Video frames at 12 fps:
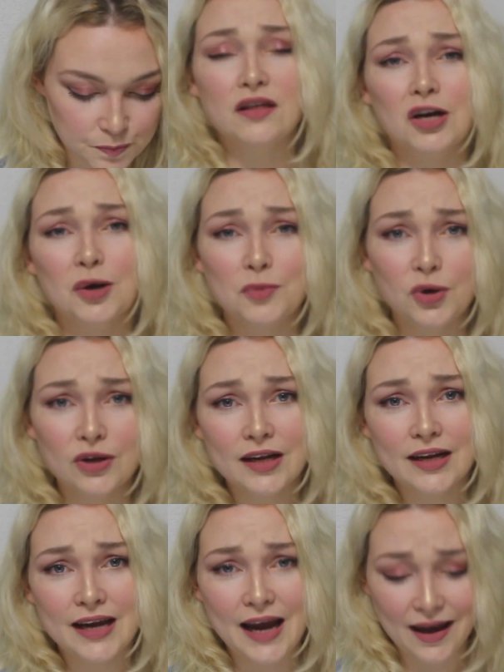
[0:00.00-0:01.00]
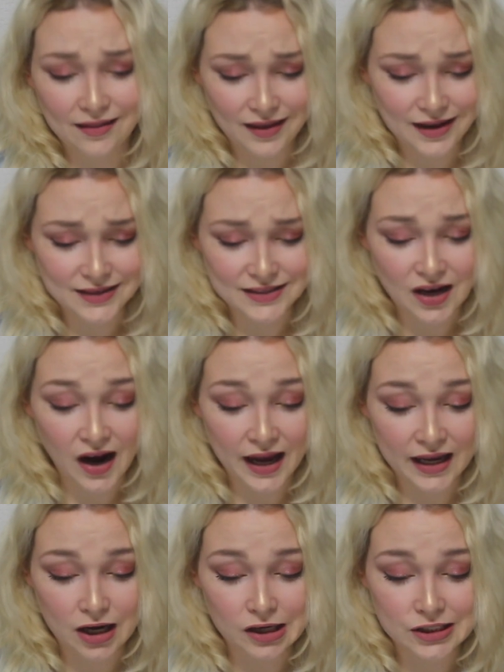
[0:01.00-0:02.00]
The community and the
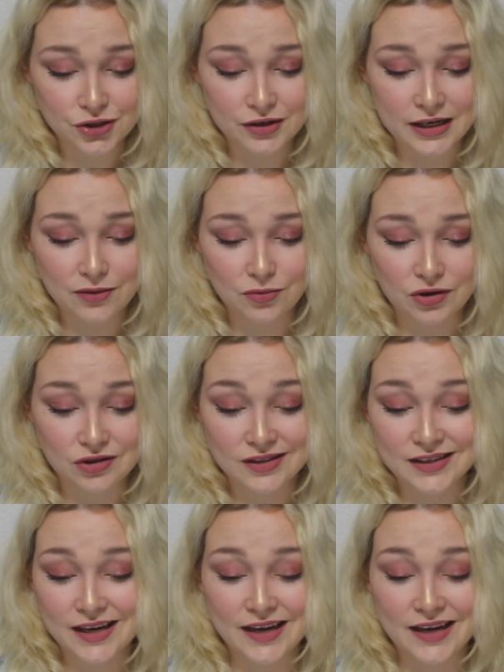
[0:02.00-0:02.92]
entire country was